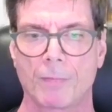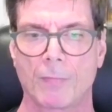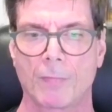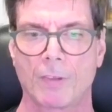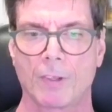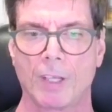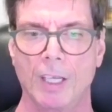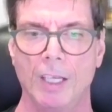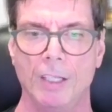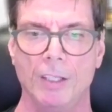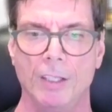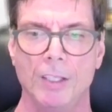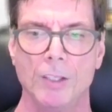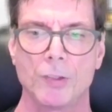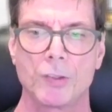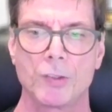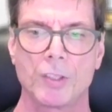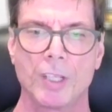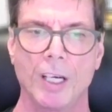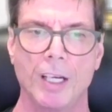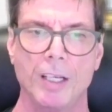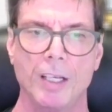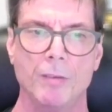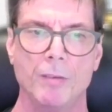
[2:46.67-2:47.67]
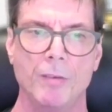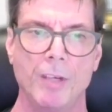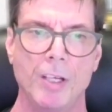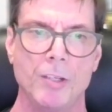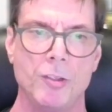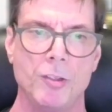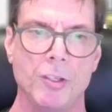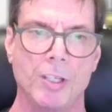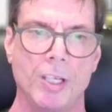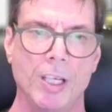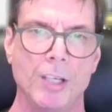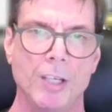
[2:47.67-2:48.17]
in this kind of
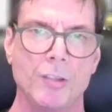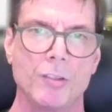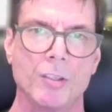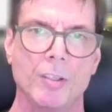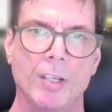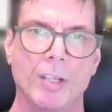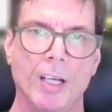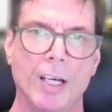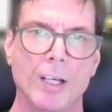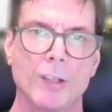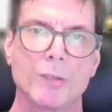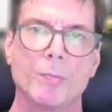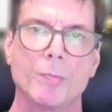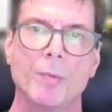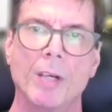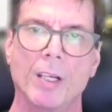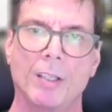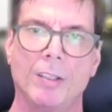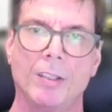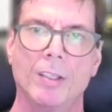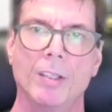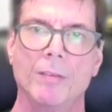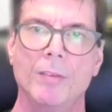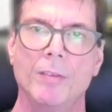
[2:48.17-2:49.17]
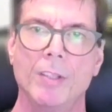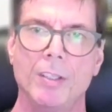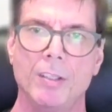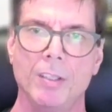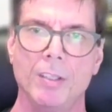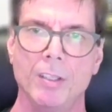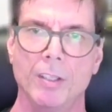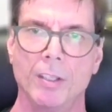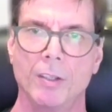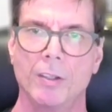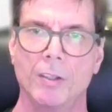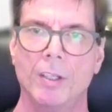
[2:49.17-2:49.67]
education aspect of it.
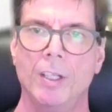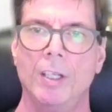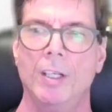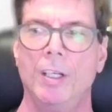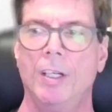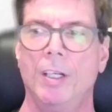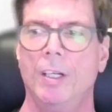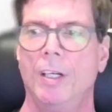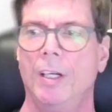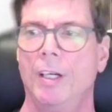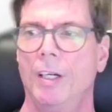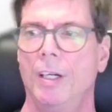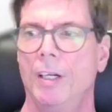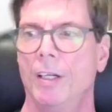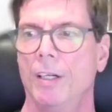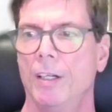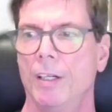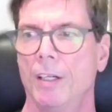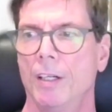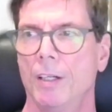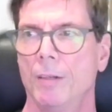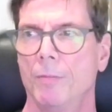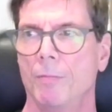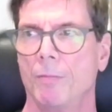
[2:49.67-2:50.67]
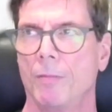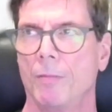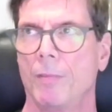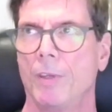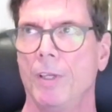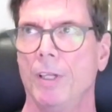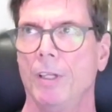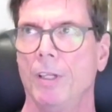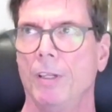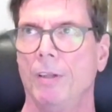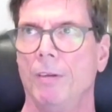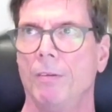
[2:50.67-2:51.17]

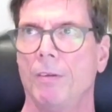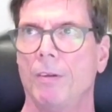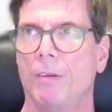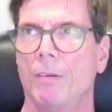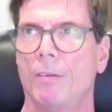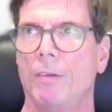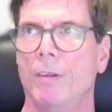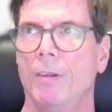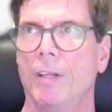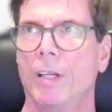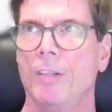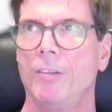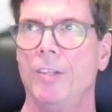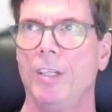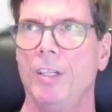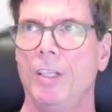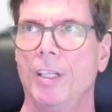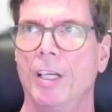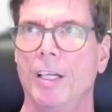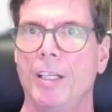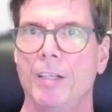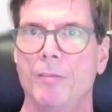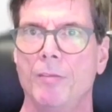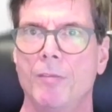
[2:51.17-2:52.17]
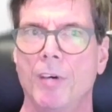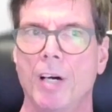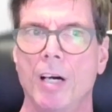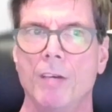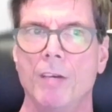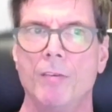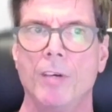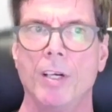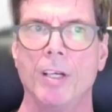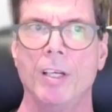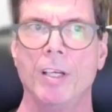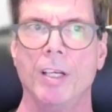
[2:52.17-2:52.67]
In
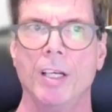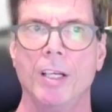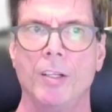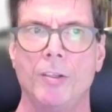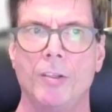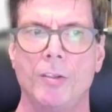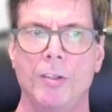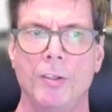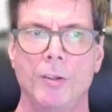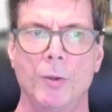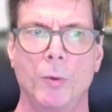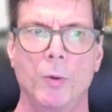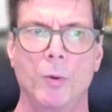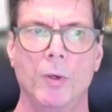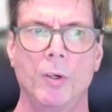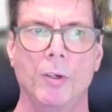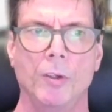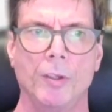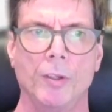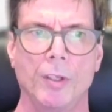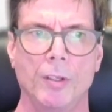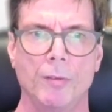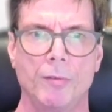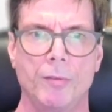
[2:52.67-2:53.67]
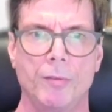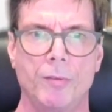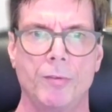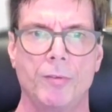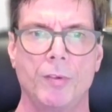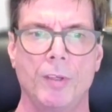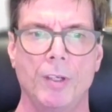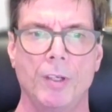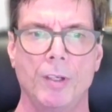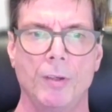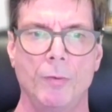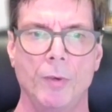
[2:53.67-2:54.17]
1995, I entered the world of
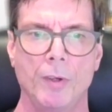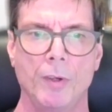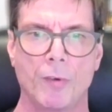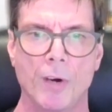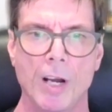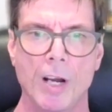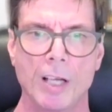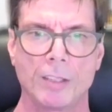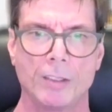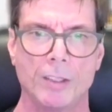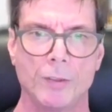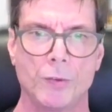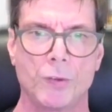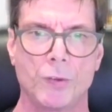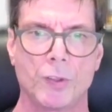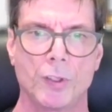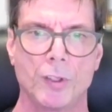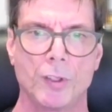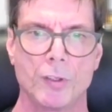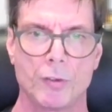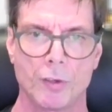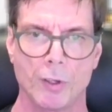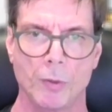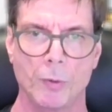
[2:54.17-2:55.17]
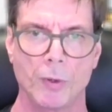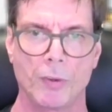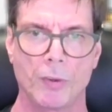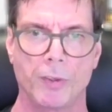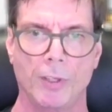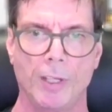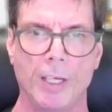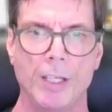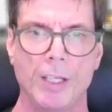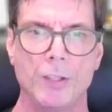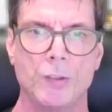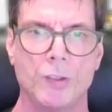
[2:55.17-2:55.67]
refractive surgery
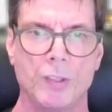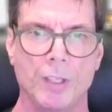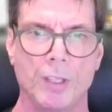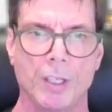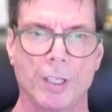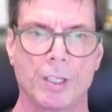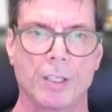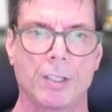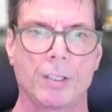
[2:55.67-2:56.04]
with LASIK